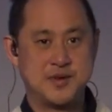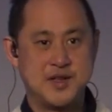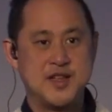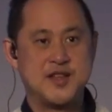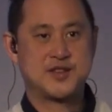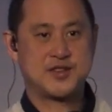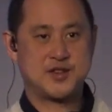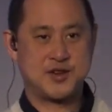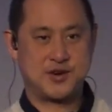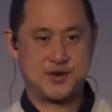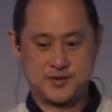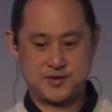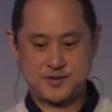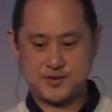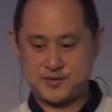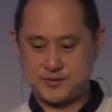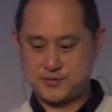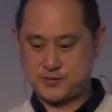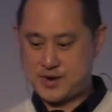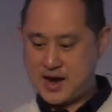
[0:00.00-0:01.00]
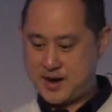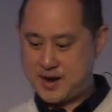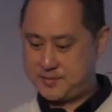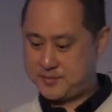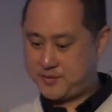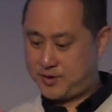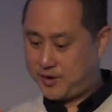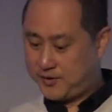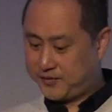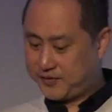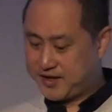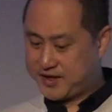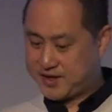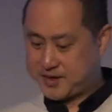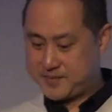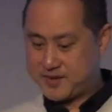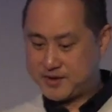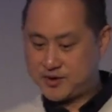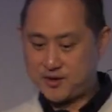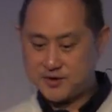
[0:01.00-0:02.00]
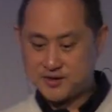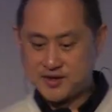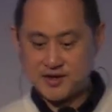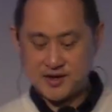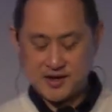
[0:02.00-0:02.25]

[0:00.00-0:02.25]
So I'm hopefully going to be talking